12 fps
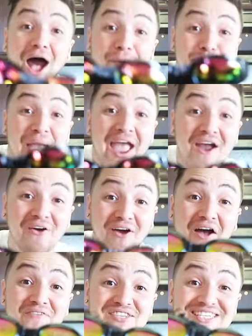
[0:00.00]
a
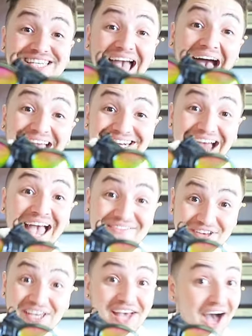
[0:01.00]
pair of skydiving